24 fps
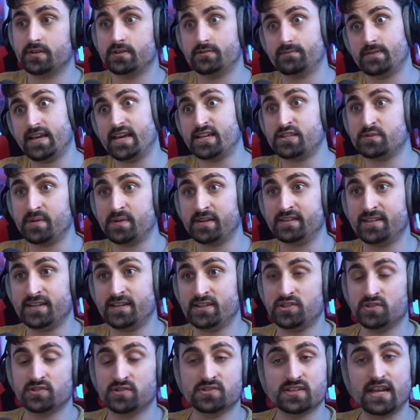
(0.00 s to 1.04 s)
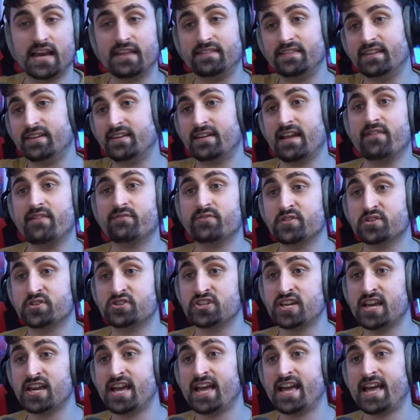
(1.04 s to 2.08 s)
expectations, I did an
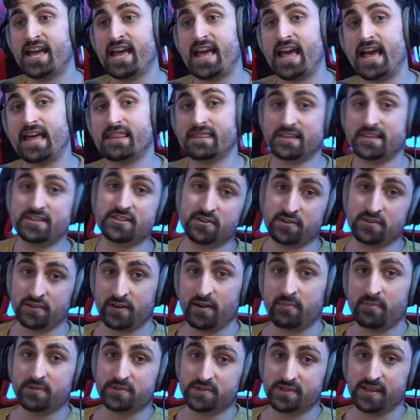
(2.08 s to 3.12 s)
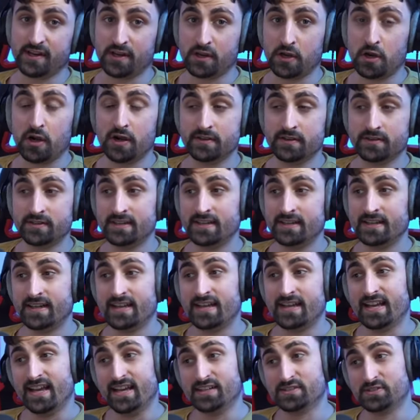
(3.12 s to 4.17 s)
average, and these are the numbers that I got.
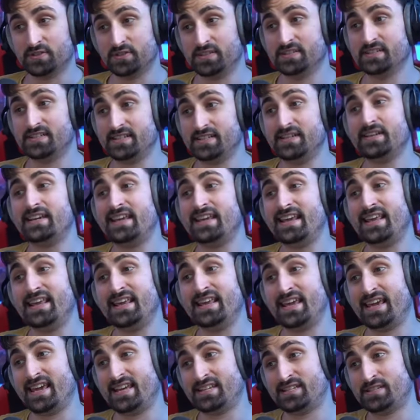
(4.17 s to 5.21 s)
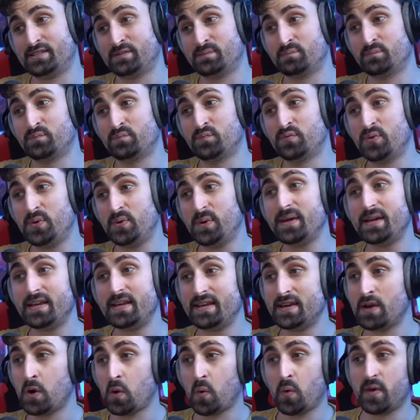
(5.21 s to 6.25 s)
As you can see, it gets
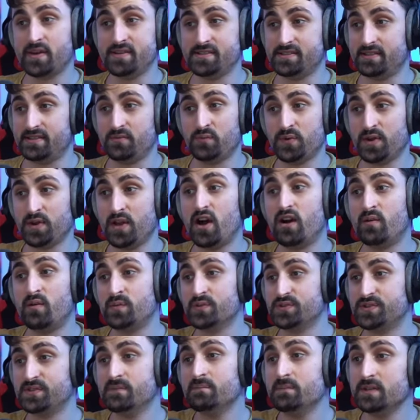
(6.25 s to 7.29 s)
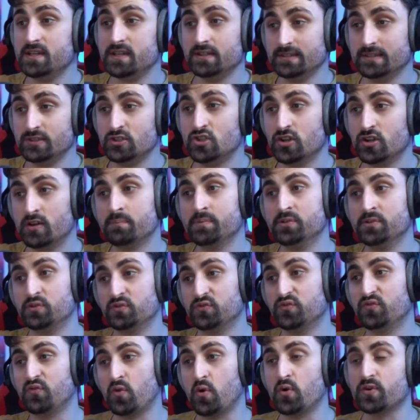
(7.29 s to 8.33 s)
pretty crazy. We almost immediately jump into
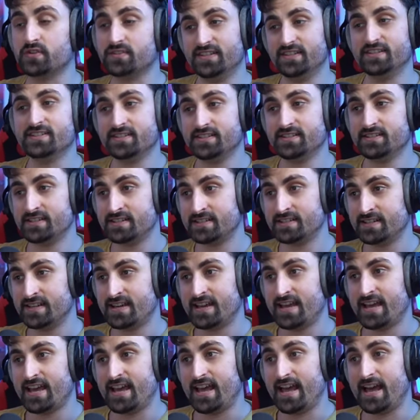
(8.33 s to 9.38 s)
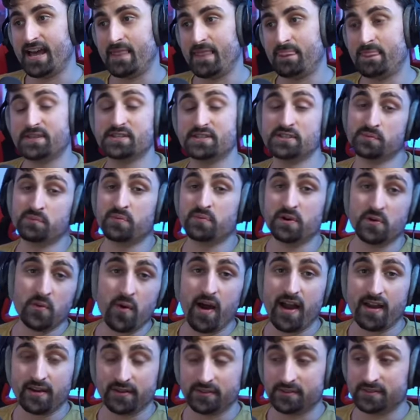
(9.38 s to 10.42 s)
four digits, and this is pretty
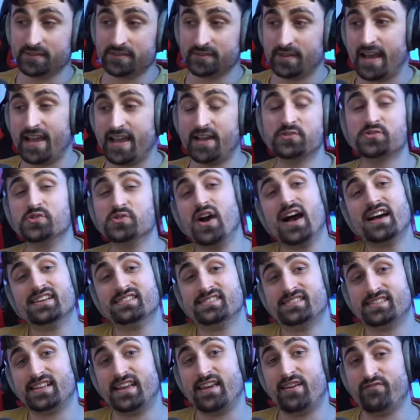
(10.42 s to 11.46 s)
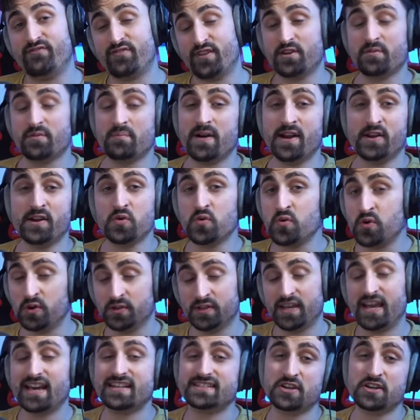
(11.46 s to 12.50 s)
wild. I also asked a friend of mine who
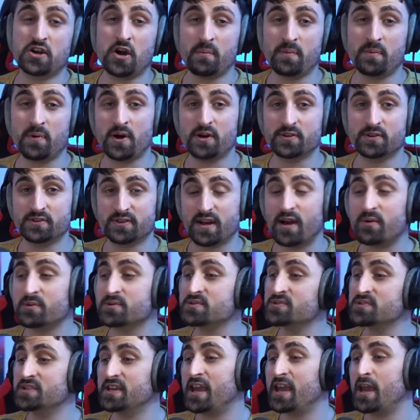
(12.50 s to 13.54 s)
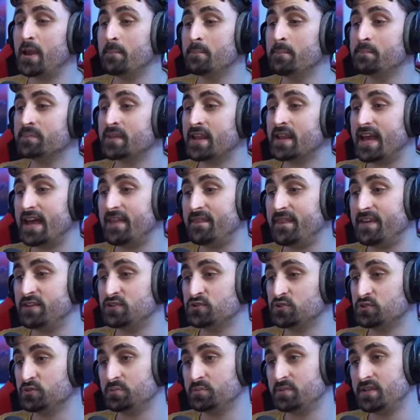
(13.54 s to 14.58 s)
only has a couple hundred hours in the game, and they
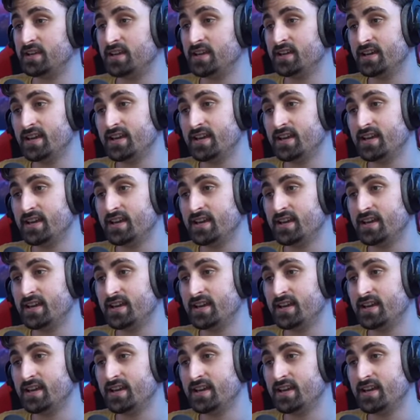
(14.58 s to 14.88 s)
told me